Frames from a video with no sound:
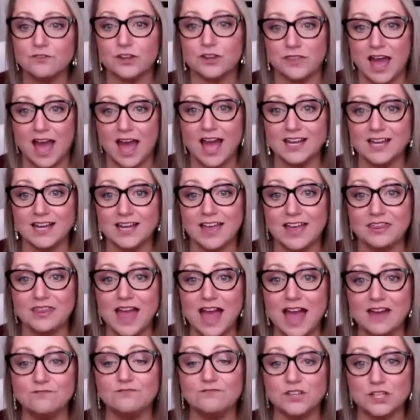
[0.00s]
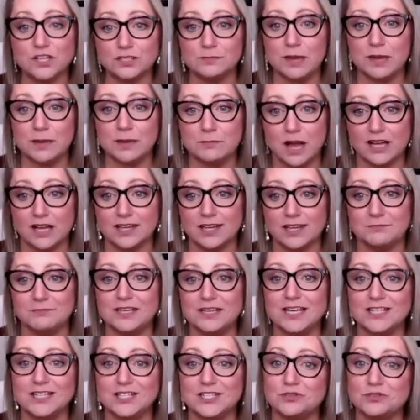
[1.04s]
for that, and that filled my bucket
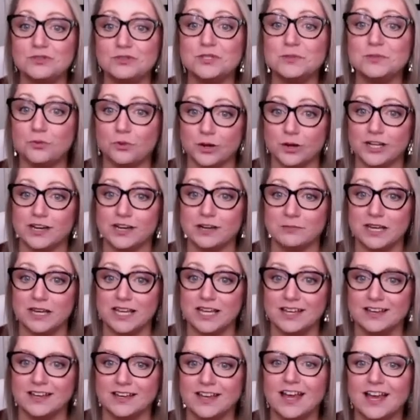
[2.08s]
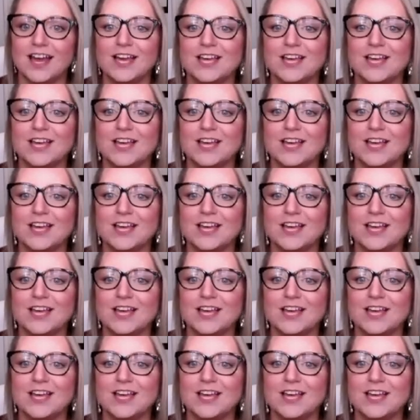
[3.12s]
because you supported me.